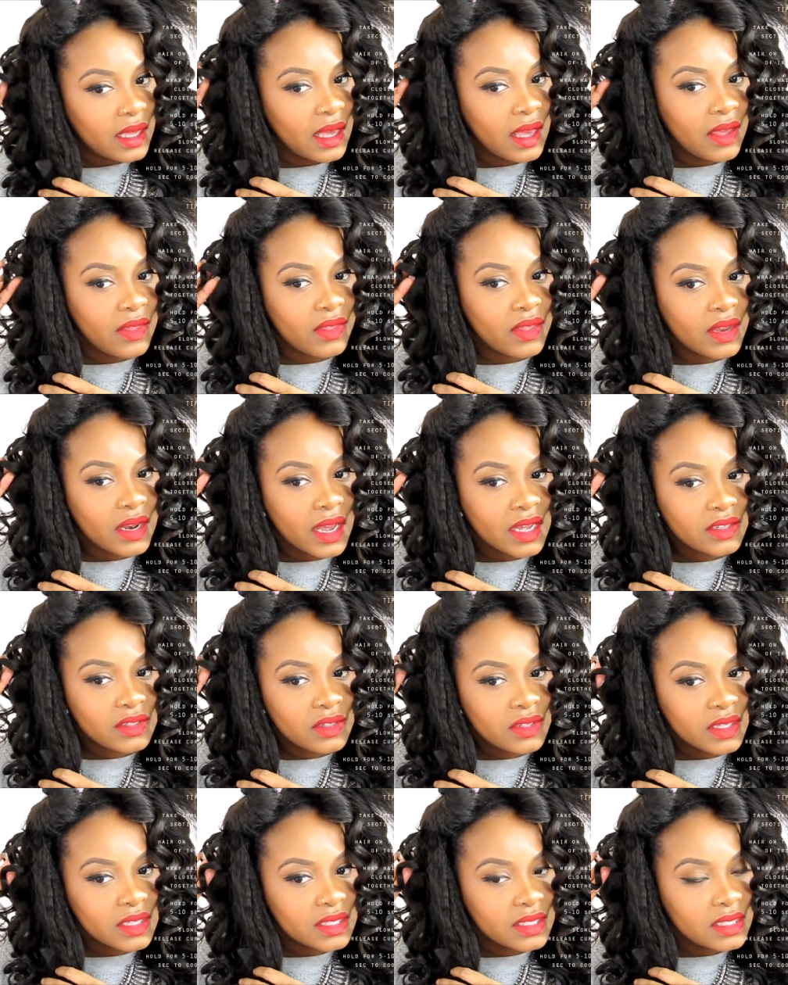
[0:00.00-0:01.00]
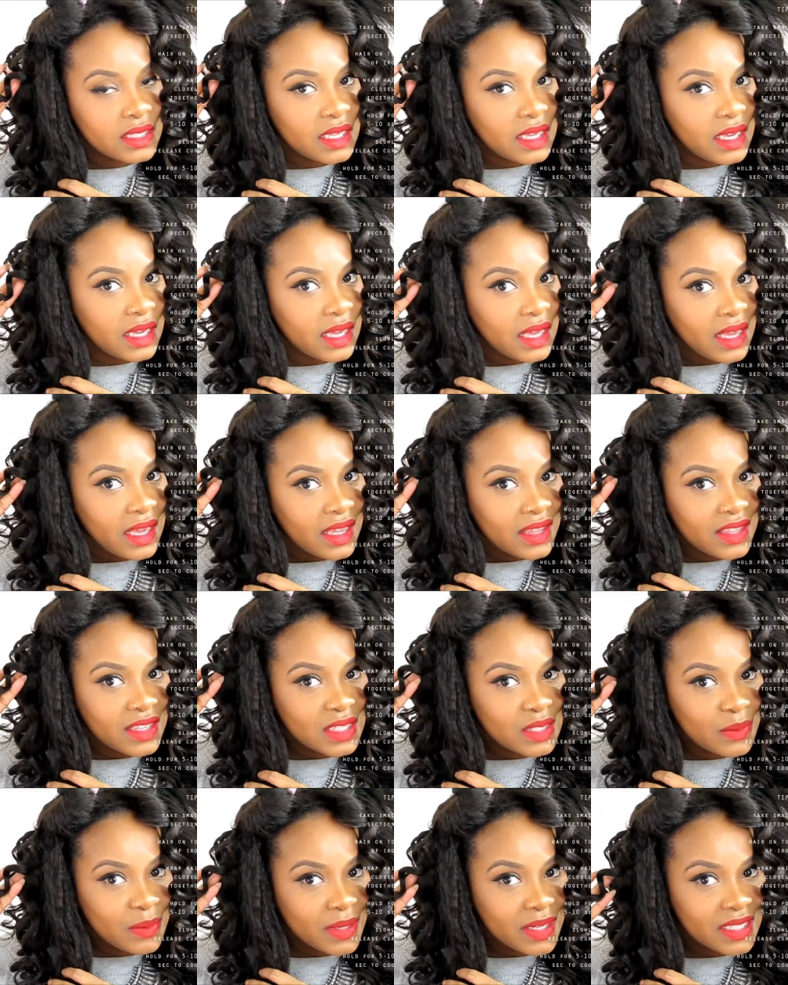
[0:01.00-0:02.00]
And then as you can see,
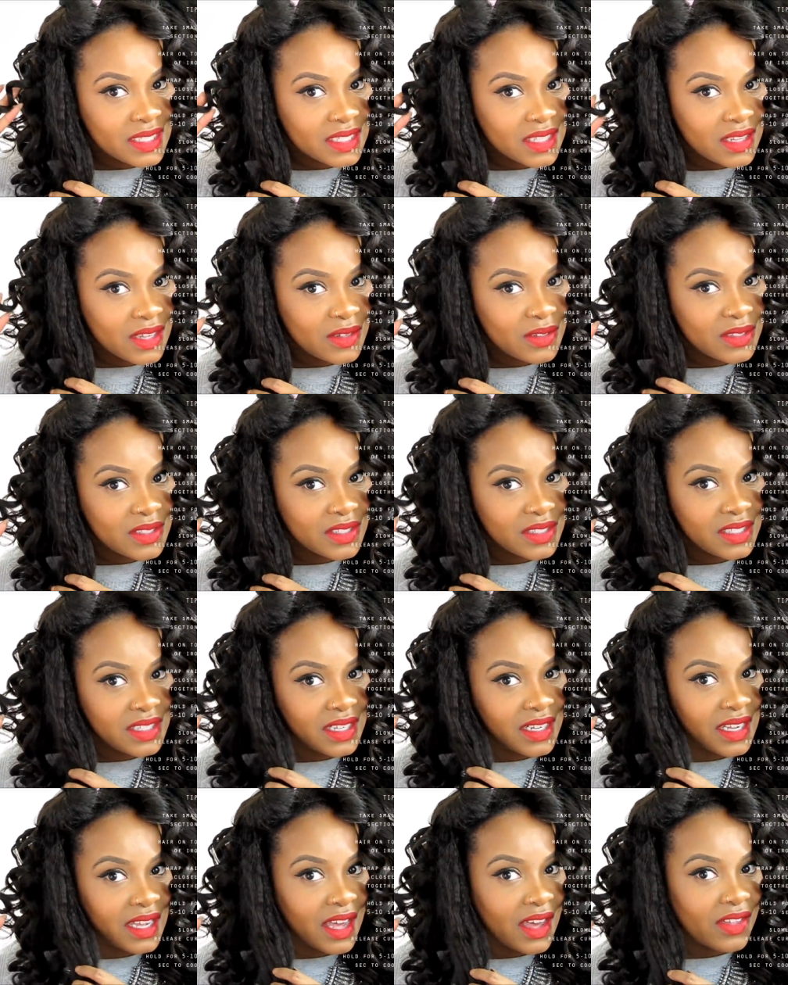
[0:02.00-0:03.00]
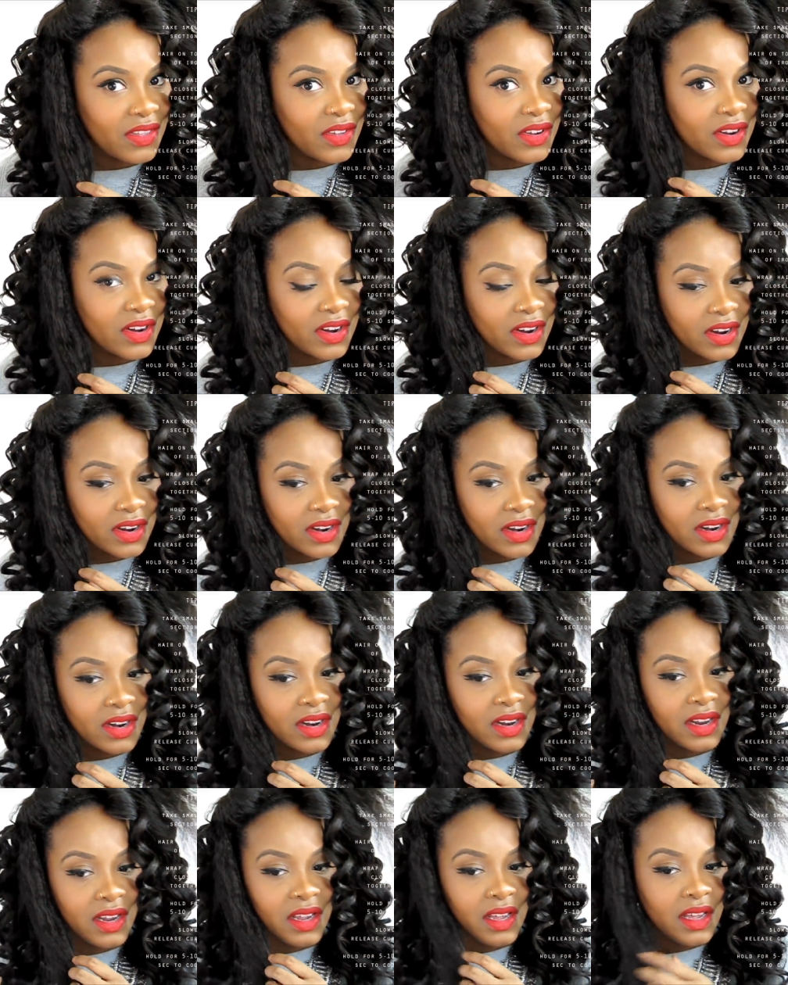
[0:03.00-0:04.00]
this one is closer together
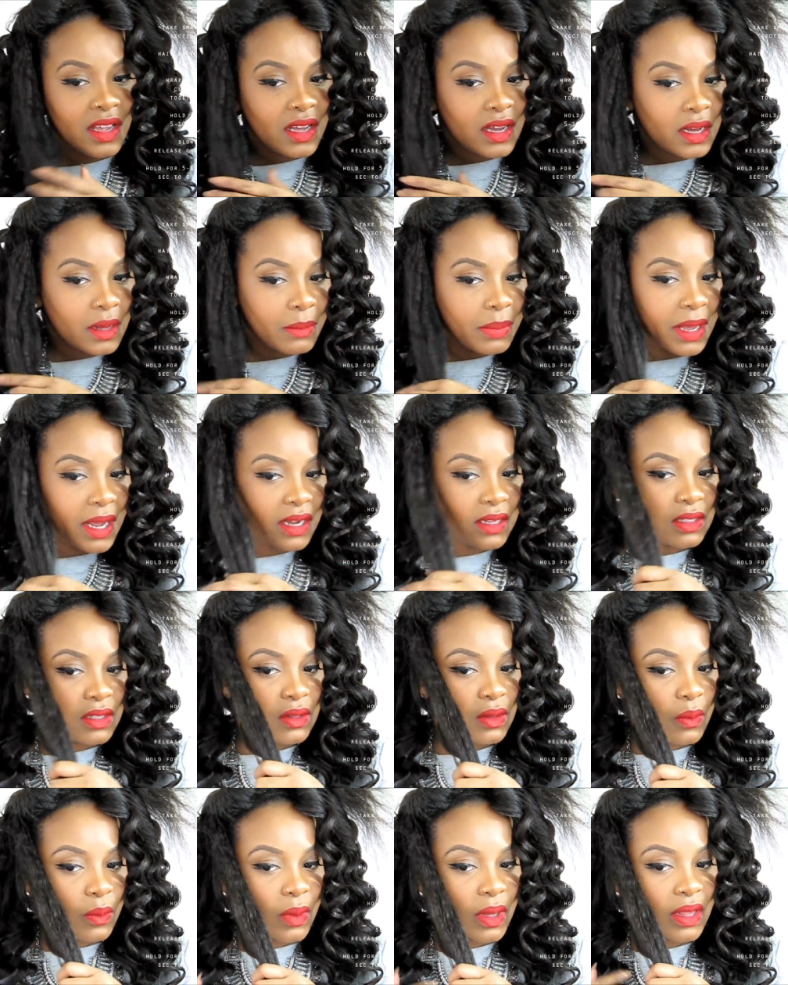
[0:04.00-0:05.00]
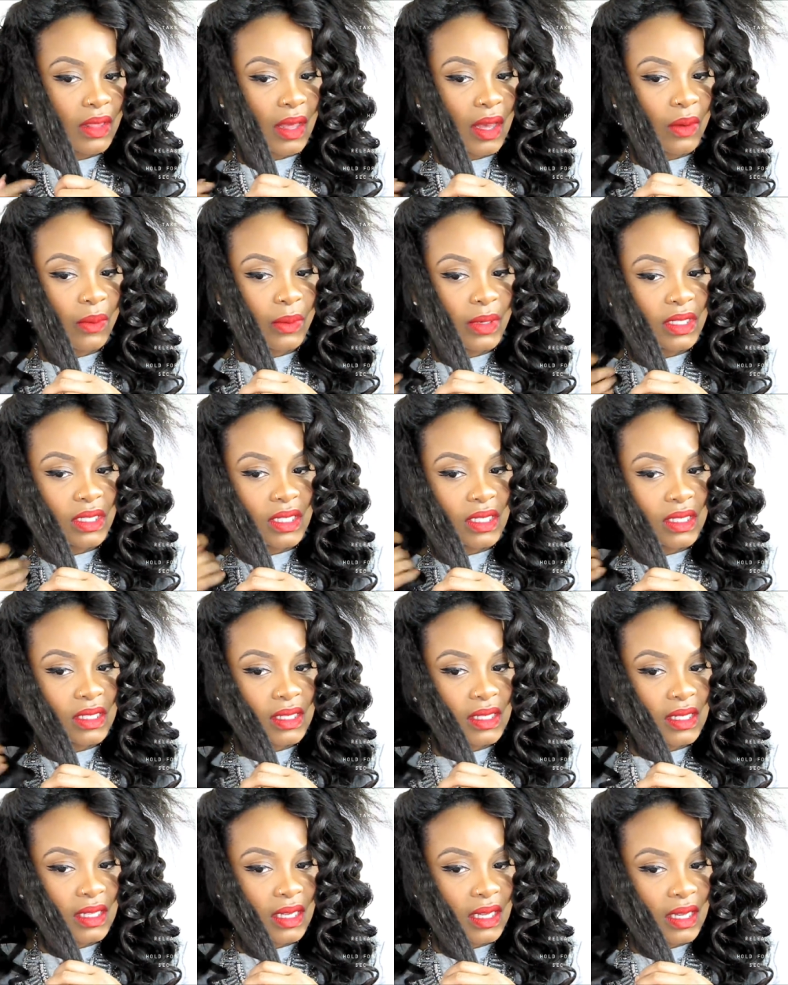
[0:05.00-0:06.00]
compared to the one that we
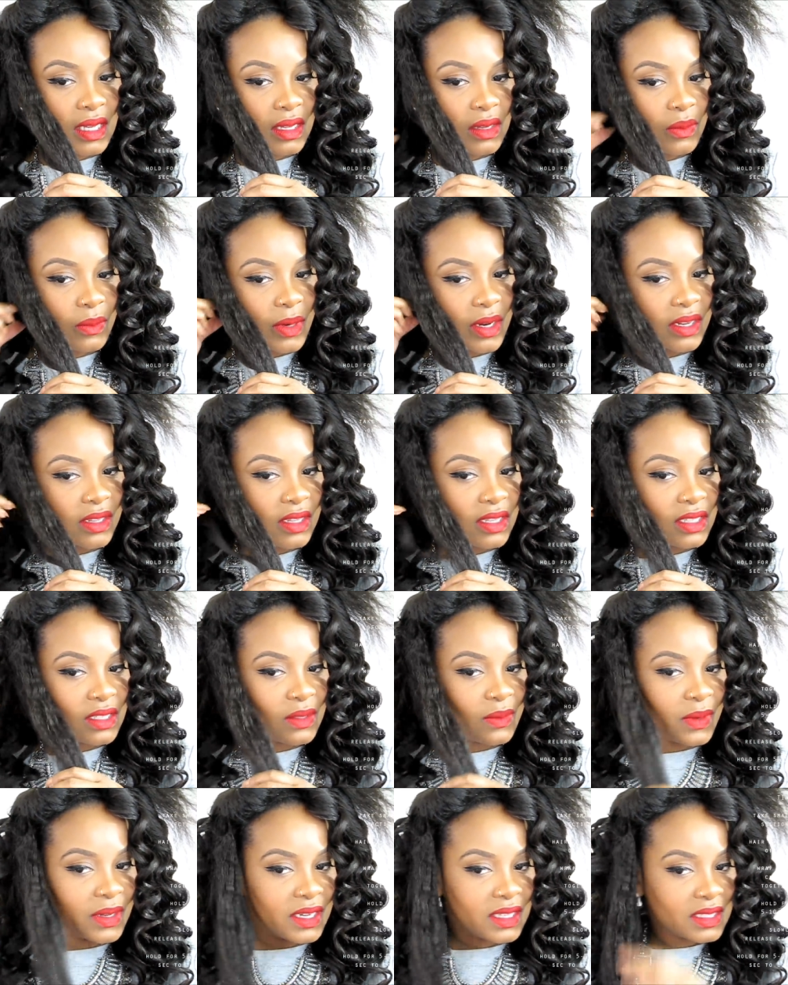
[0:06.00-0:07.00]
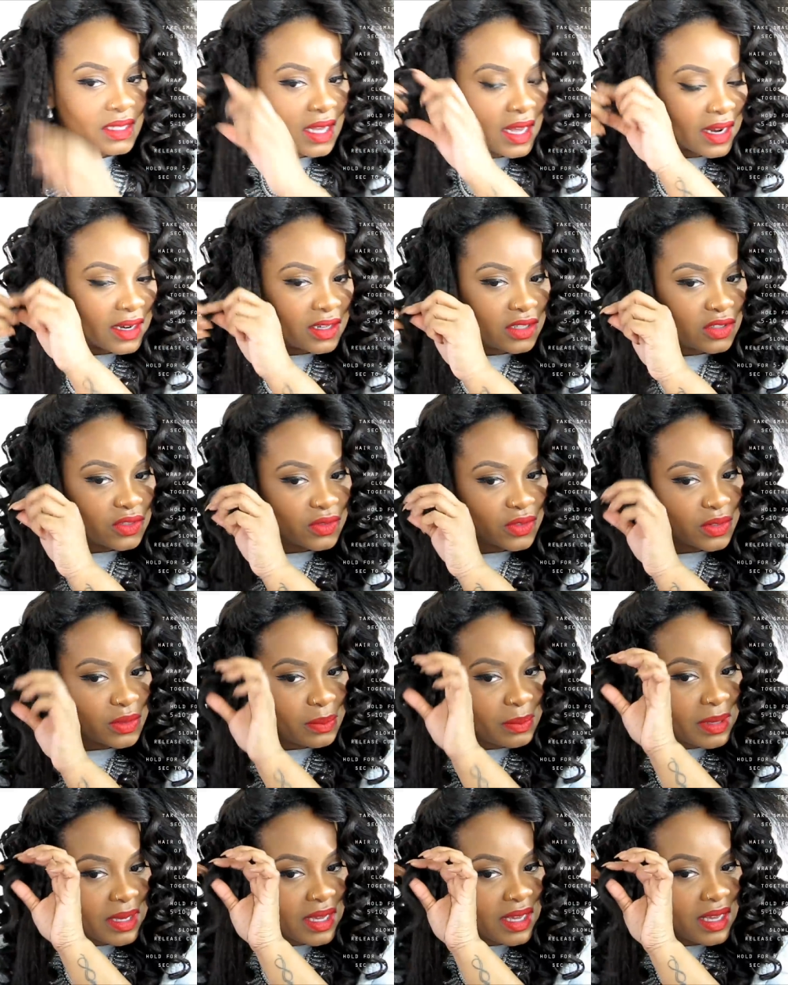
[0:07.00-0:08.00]
just did where this one is kind of
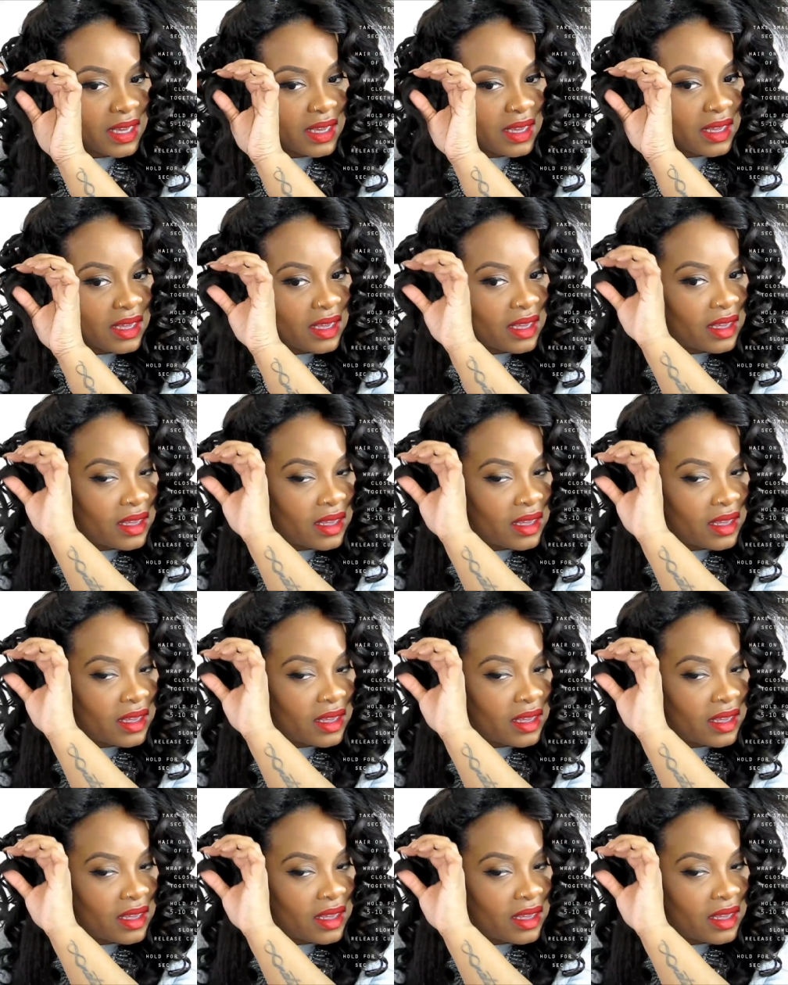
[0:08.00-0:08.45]
droopy